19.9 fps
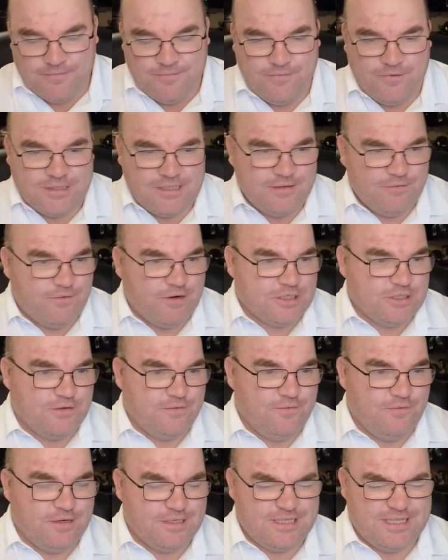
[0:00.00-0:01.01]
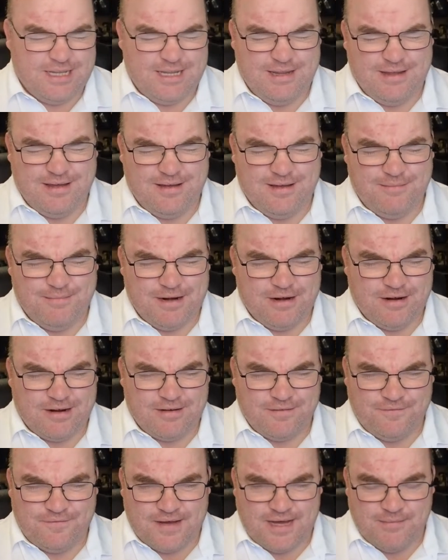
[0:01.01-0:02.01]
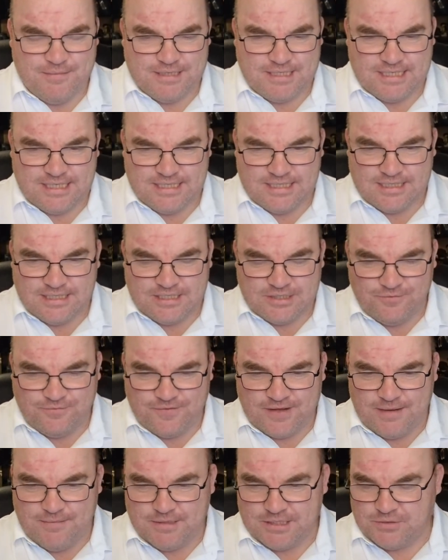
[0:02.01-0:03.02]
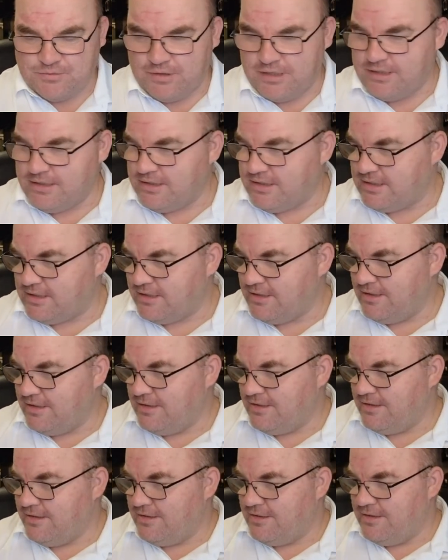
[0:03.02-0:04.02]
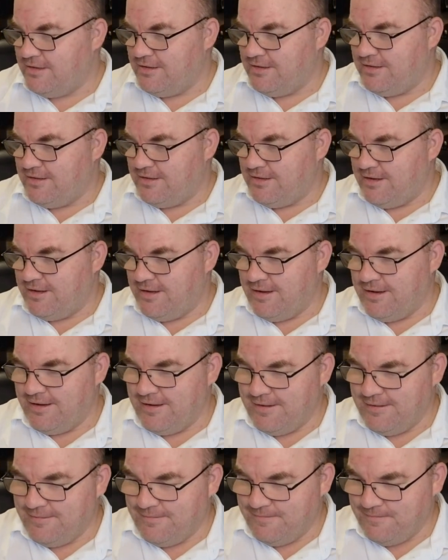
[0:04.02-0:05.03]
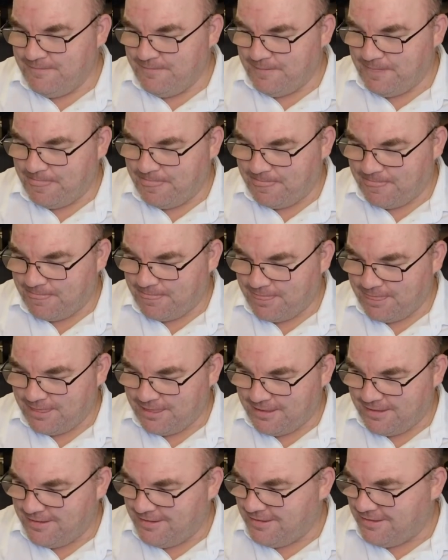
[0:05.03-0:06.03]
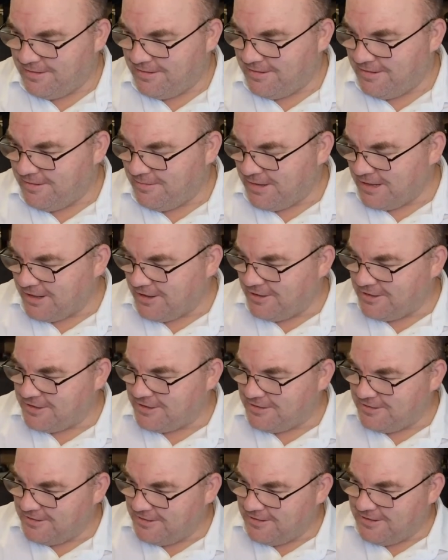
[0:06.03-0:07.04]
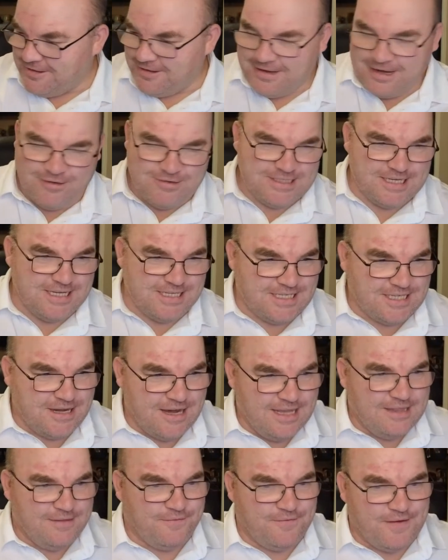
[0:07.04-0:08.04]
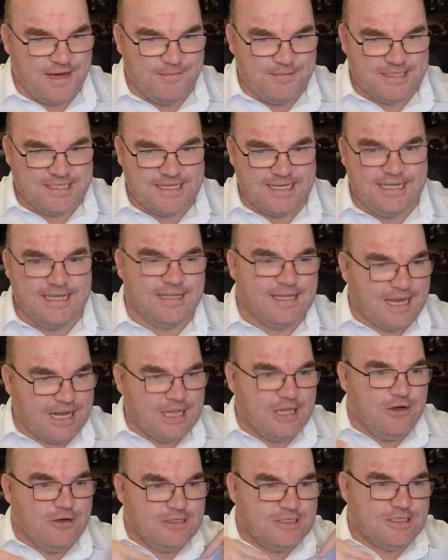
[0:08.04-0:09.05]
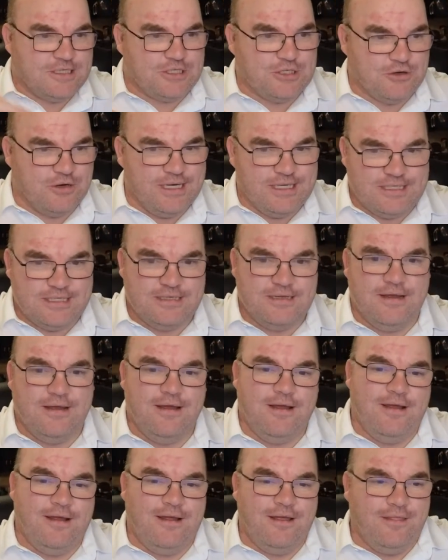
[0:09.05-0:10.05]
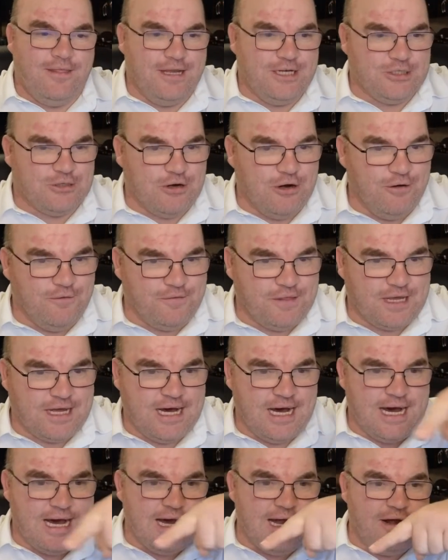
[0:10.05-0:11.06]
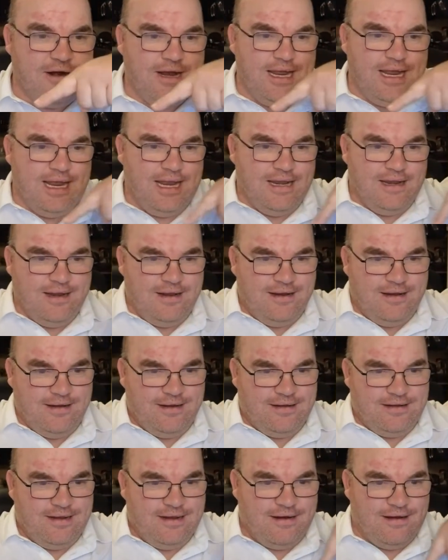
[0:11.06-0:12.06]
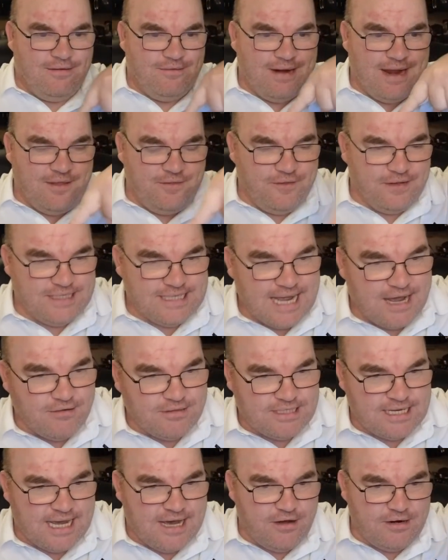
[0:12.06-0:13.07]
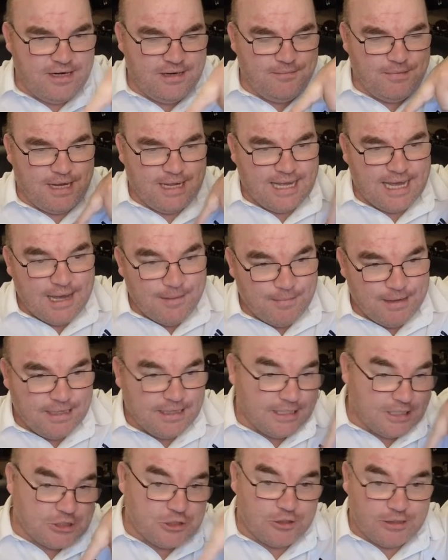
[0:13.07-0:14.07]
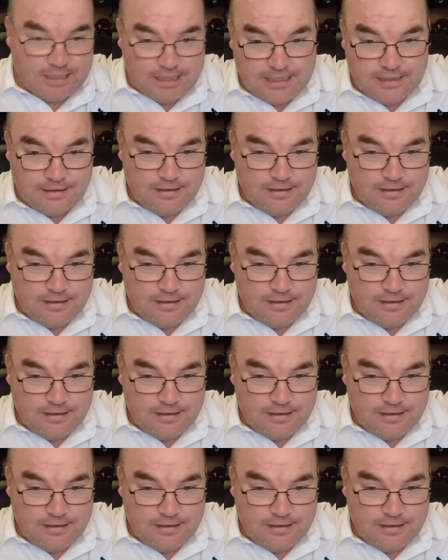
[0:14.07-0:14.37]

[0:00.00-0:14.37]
what's the Russian, what's the American pharmacies, the two famous ones? Oh my God. I was inside the pharmacy. They closed the street. They drove the car in around the downtown in Miami, literally.